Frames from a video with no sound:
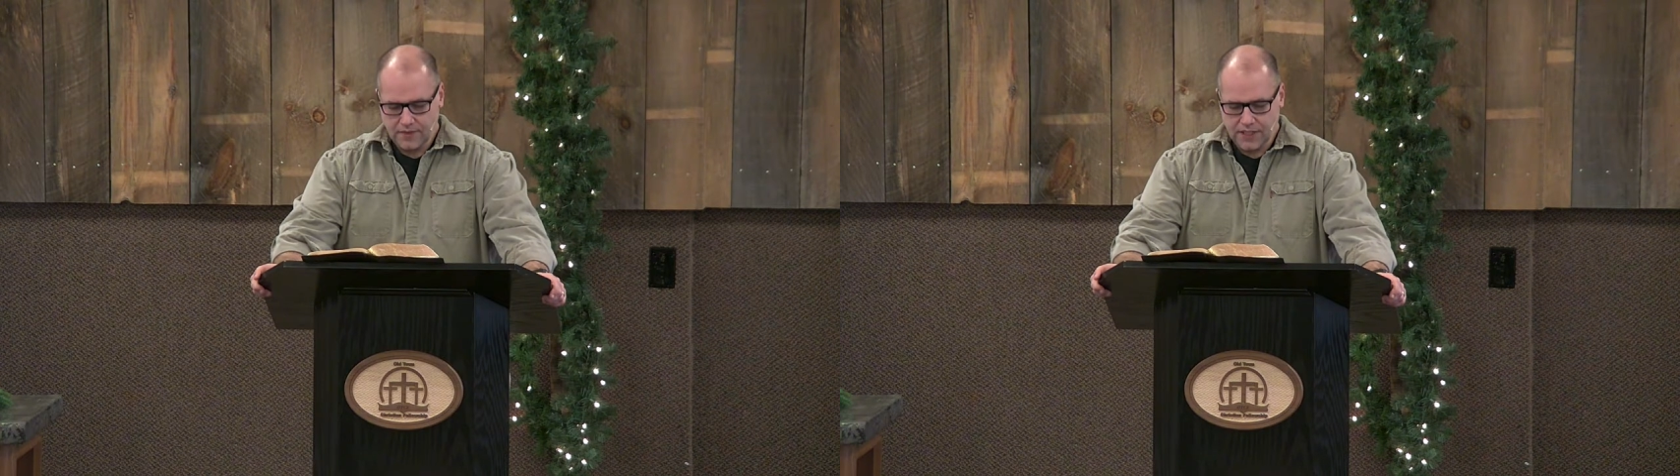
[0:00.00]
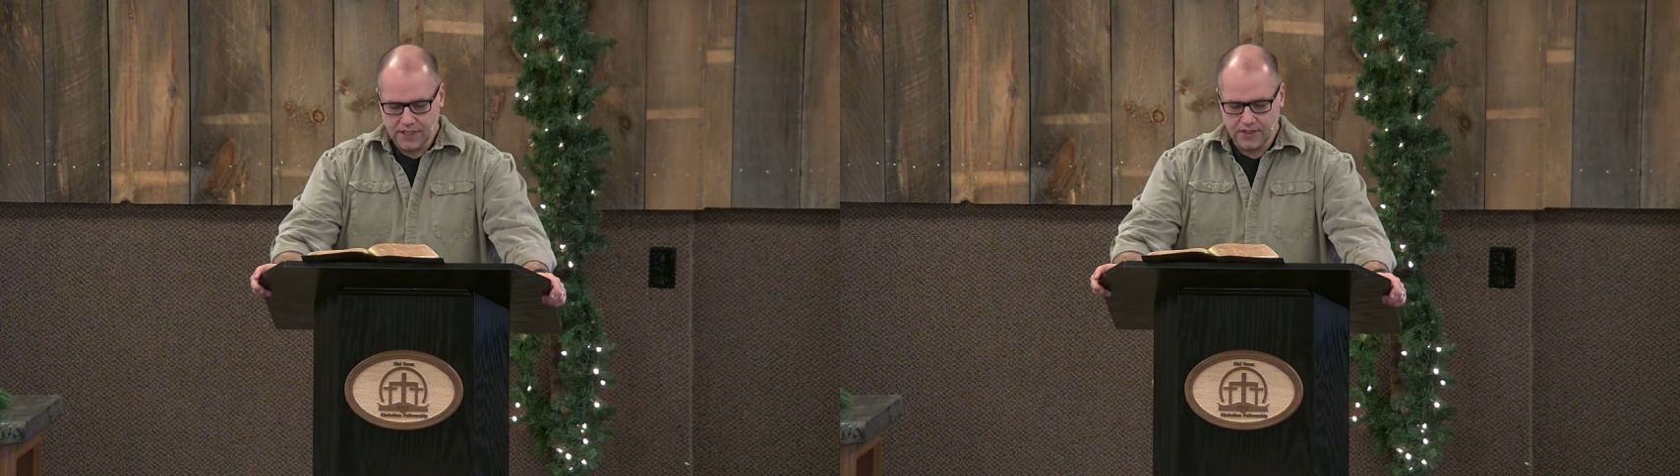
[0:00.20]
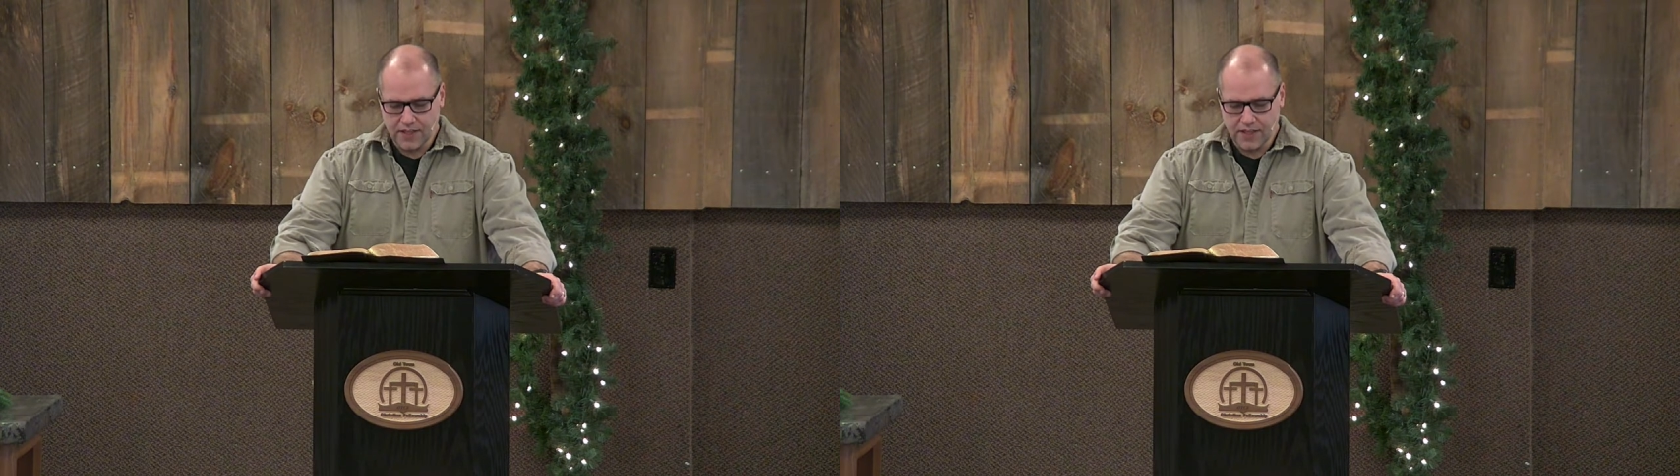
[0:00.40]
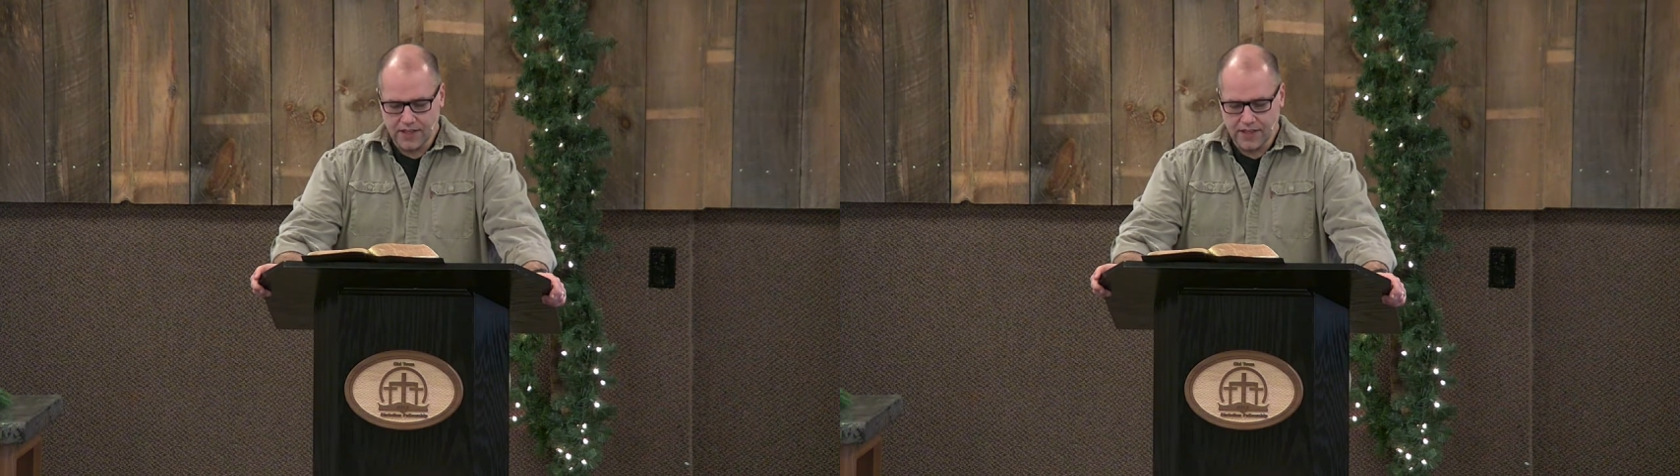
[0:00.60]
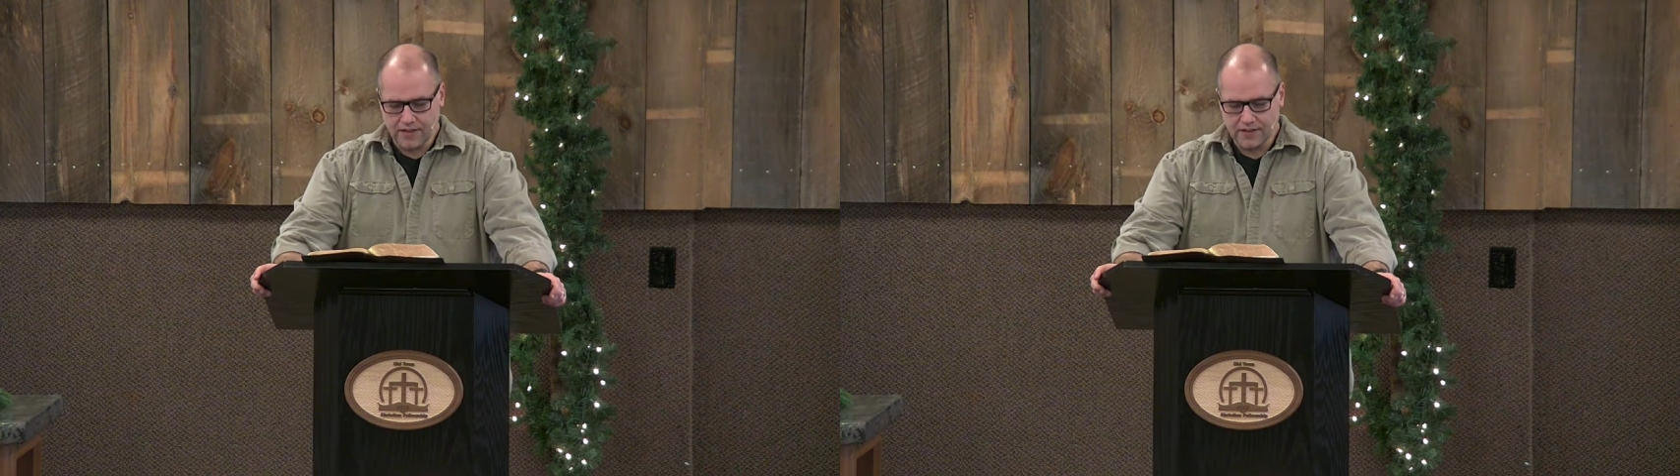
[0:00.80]
as they
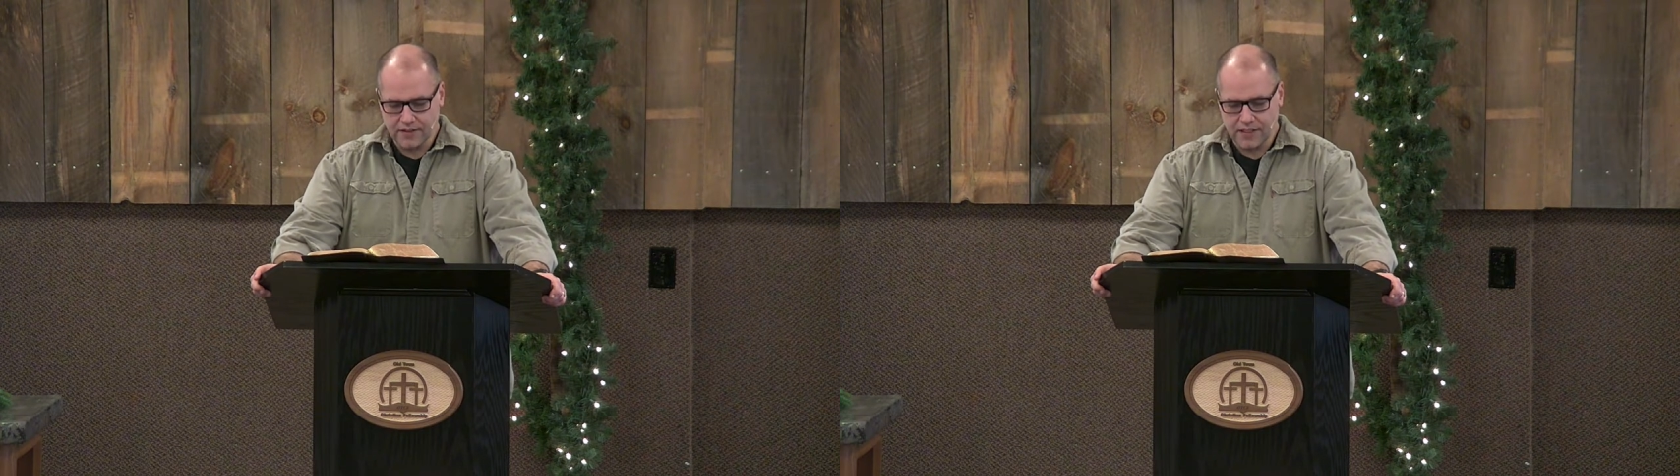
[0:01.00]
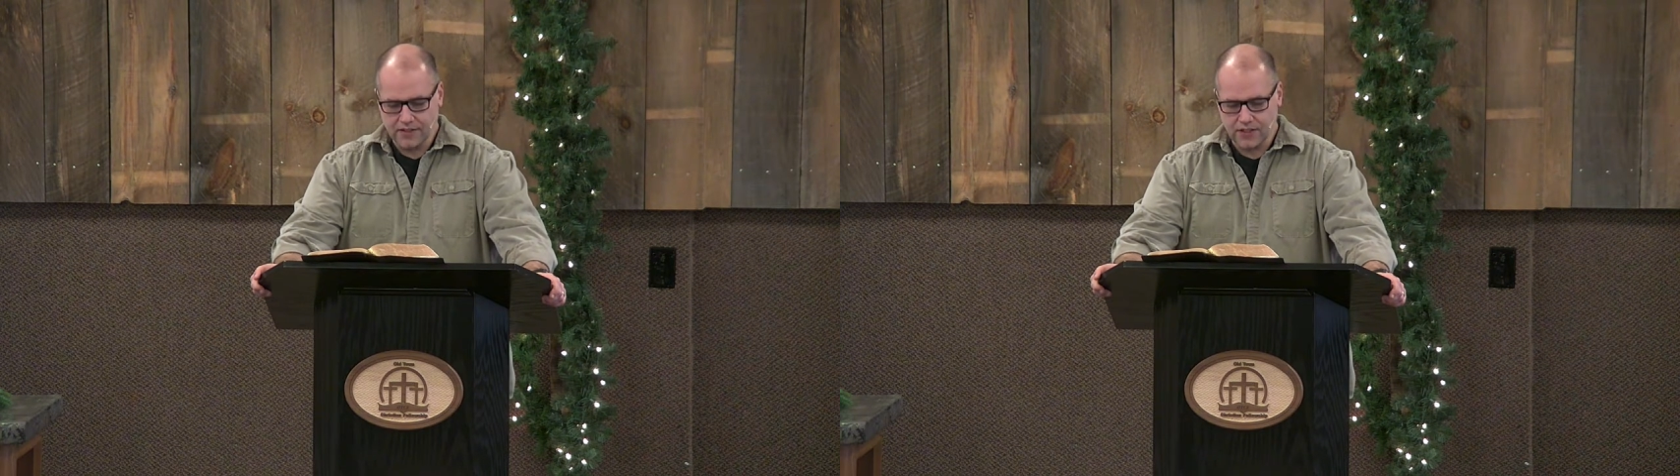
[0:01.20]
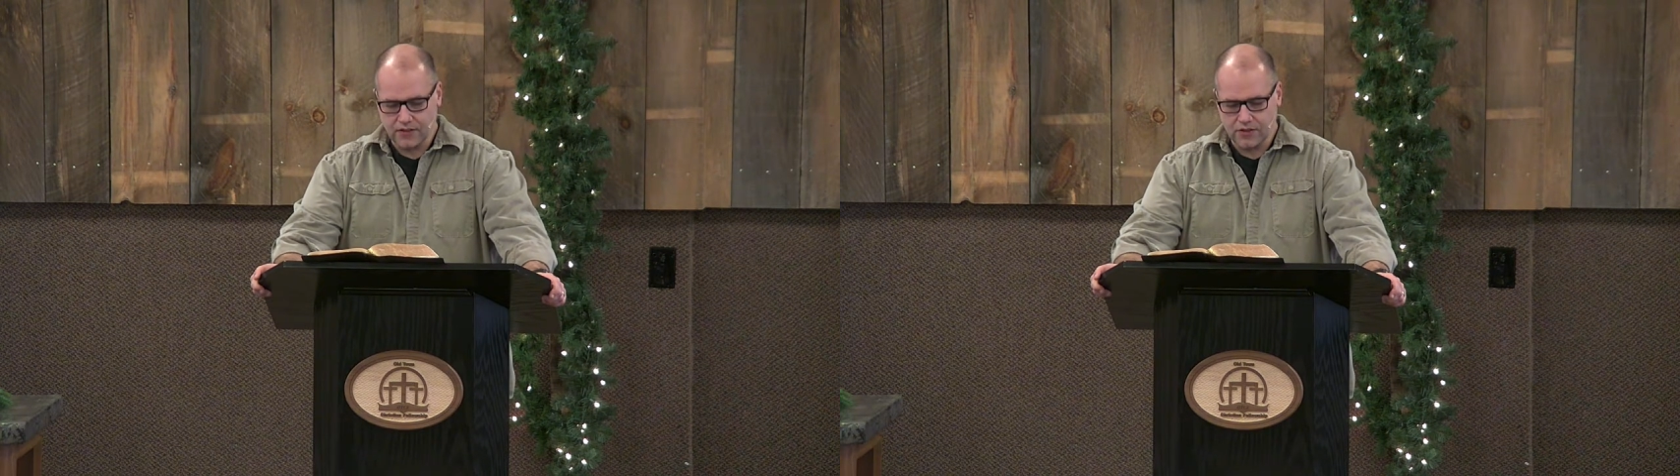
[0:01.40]
continue